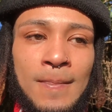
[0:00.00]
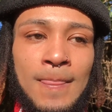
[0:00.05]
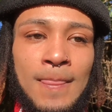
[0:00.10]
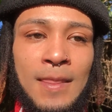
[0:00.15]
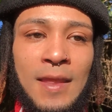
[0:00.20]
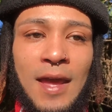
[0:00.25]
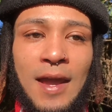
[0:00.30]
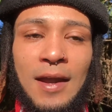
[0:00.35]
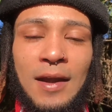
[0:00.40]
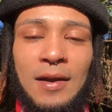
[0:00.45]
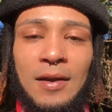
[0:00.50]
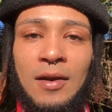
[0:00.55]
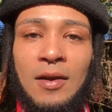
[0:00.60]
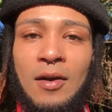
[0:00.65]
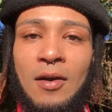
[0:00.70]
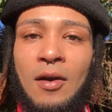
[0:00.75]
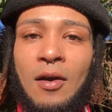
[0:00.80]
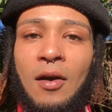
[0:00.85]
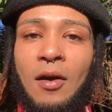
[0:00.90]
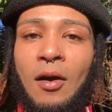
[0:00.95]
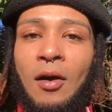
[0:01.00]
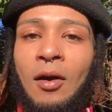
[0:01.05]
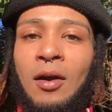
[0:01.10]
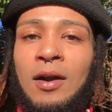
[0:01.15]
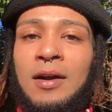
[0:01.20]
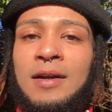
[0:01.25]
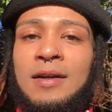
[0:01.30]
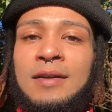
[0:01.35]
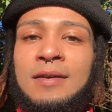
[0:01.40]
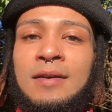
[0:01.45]
that
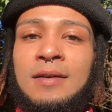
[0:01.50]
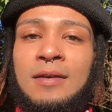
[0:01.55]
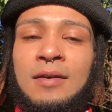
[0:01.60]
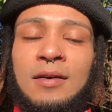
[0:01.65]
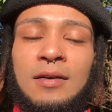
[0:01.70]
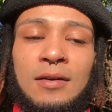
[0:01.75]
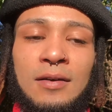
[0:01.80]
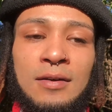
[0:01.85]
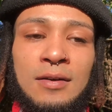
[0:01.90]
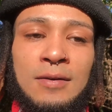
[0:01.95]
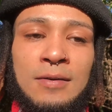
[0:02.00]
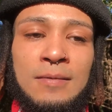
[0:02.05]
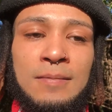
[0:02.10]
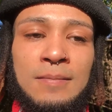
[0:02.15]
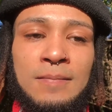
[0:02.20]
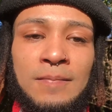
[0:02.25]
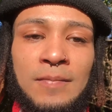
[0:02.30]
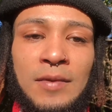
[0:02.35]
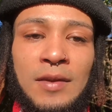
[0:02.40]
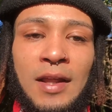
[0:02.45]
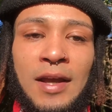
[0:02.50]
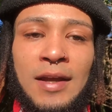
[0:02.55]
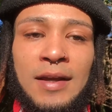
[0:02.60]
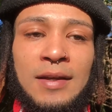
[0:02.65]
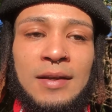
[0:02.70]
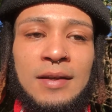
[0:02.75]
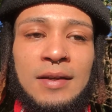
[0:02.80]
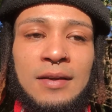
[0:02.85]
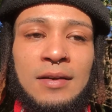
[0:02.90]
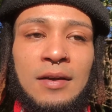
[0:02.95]
aren't like
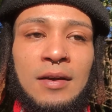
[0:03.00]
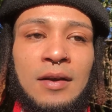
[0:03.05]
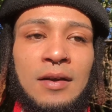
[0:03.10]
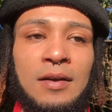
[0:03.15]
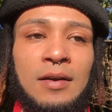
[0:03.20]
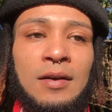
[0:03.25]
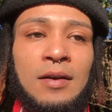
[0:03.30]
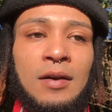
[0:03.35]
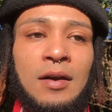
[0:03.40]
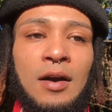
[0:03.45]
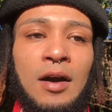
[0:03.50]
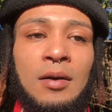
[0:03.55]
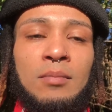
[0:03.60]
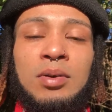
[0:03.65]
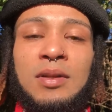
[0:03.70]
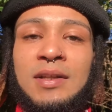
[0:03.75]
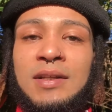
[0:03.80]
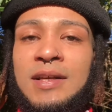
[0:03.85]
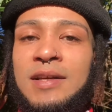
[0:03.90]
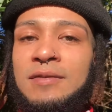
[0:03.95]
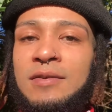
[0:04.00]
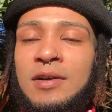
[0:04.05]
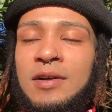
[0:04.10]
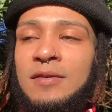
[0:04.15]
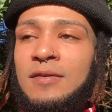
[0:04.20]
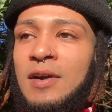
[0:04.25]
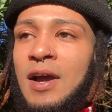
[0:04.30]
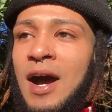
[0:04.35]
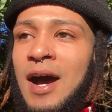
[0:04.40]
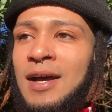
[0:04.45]
a believer
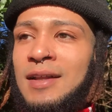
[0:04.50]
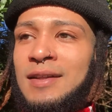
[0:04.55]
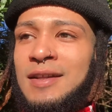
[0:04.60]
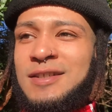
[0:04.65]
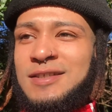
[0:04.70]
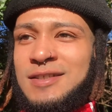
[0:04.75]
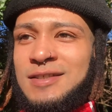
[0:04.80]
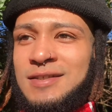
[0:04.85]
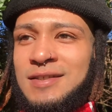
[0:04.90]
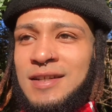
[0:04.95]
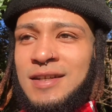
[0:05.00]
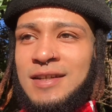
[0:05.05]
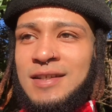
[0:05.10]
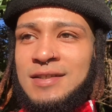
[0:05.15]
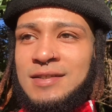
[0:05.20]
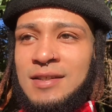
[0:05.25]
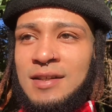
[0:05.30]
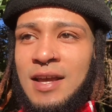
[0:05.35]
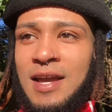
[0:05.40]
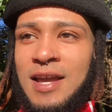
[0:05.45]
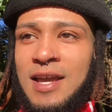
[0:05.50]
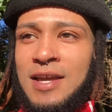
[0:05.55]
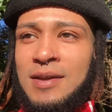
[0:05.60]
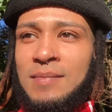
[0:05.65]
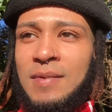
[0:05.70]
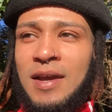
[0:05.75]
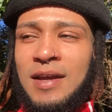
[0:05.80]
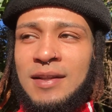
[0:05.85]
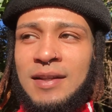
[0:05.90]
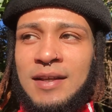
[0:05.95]
of God, they just think it's
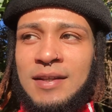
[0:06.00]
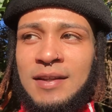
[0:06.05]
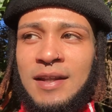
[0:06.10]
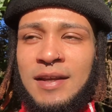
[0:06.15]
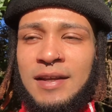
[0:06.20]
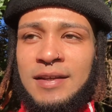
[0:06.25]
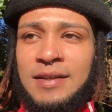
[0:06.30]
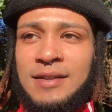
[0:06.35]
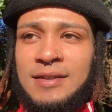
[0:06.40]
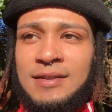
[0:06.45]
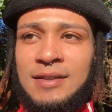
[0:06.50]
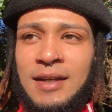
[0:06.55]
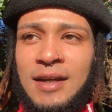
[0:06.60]
lame, and they think it's